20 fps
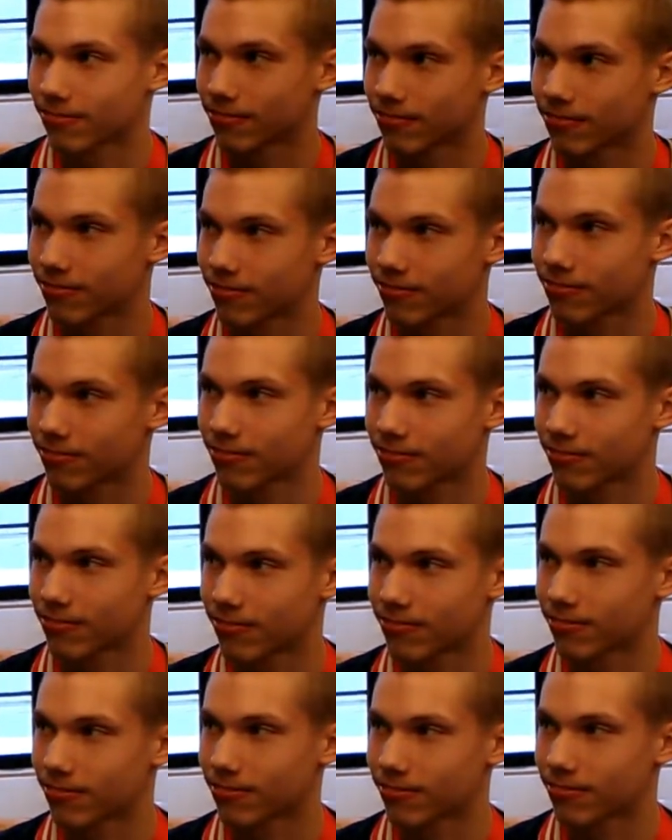
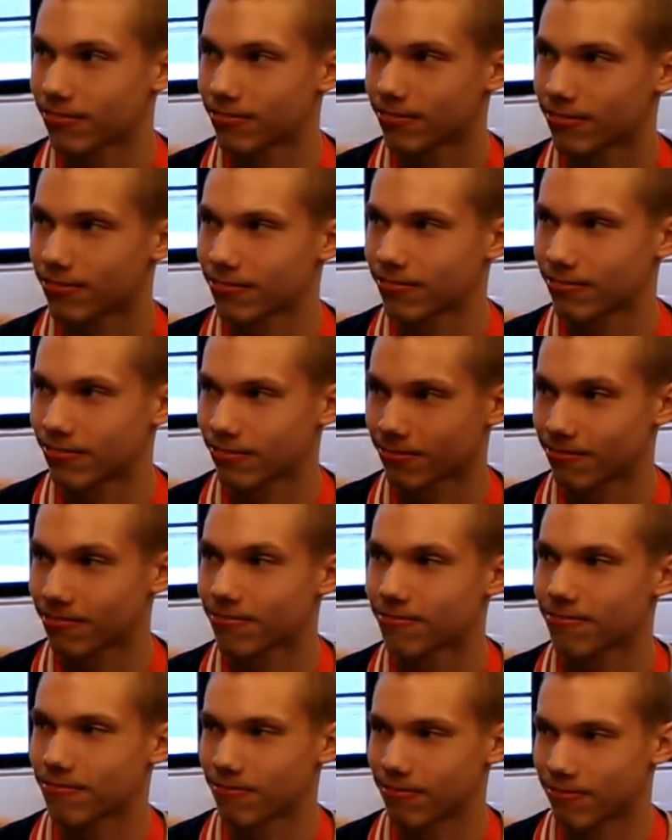
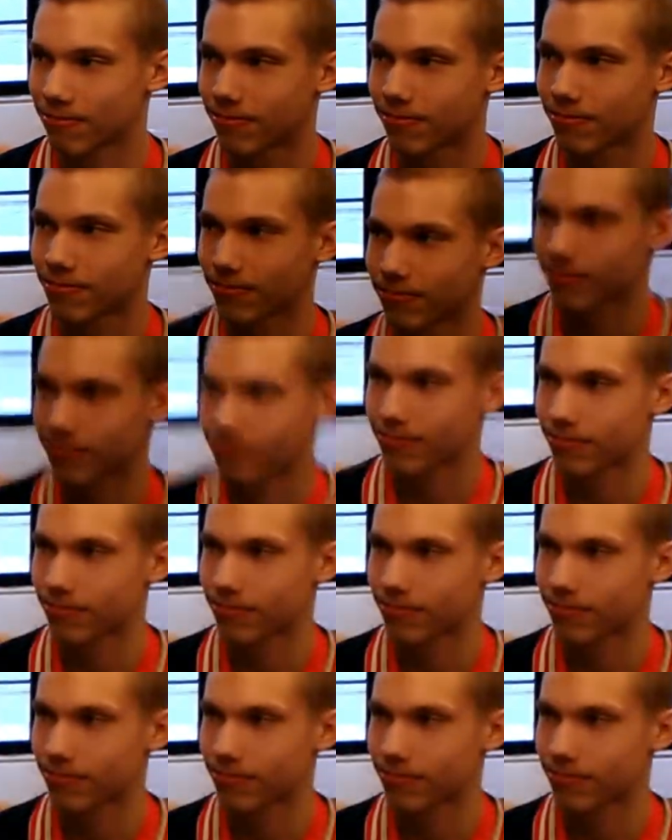(not speaking)